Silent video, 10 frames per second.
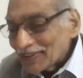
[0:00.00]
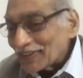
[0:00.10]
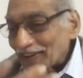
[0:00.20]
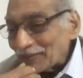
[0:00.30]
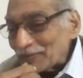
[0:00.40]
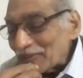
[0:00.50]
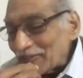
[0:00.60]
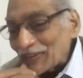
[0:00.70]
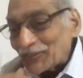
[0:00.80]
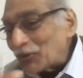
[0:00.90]

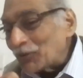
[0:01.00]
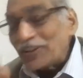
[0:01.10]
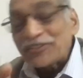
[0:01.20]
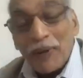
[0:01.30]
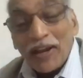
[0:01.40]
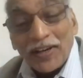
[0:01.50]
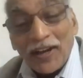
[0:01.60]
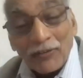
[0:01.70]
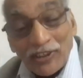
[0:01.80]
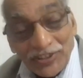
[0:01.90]
A few weeks back,
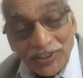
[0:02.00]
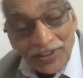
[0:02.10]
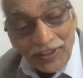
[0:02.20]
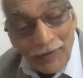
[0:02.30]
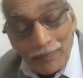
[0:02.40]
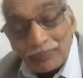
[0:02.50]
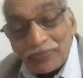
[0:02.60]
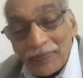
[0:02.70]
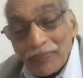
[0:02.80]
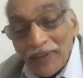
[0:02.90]
I was in the
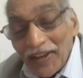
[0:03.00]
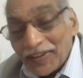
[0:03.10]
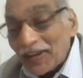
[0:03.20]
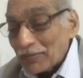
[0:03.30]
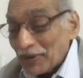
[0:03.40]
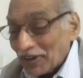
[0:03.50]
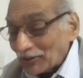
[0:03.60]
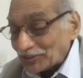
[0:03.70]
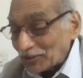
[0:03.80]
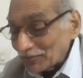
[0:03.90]
academic
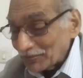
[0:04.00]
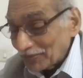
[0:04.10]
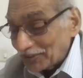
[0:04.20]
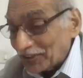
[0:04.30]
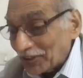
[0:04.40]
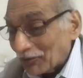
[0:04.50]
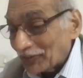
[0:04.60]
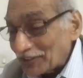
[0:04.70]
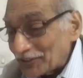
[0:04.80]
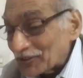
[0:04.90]
council meeting of
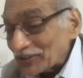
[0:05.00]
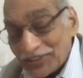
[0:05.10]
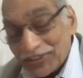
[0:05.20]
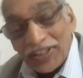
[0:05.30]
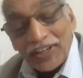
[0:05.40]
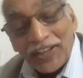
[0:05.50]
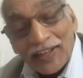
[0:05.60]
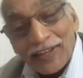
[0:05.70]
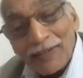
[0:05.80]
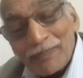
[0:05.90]
an university in
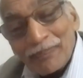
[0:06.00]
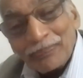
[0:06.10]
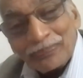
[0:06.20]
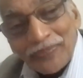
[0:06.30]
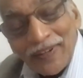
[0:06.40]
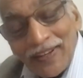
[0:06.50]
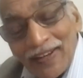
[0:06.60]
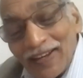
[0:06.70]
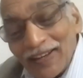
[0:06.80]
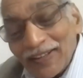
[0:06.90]
Delhi.
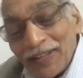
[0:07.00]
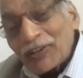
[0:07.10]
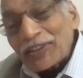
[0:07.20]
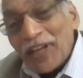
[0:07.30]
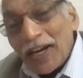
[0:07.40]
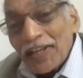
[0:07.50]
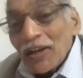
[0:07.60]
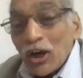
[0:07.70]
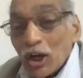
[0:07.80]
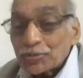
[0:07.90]
They were
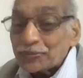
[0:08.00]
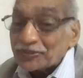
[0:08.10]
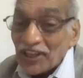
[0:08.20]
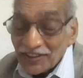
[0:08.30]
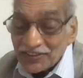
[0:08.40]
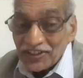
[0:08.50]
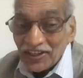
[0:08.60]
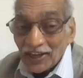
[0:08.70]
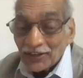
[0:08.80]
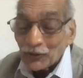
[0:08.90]
running hospitality
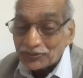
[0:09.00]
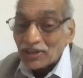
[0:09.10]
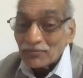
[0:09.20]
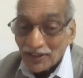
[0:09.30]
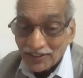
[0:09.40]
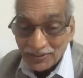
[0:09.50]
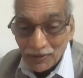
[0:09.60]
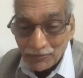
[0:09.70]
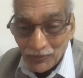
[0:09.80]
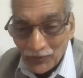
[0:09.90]
and hotel
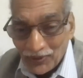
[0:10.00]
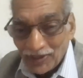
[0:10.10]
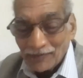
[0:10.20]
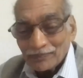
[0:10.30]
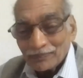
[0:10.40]
management program.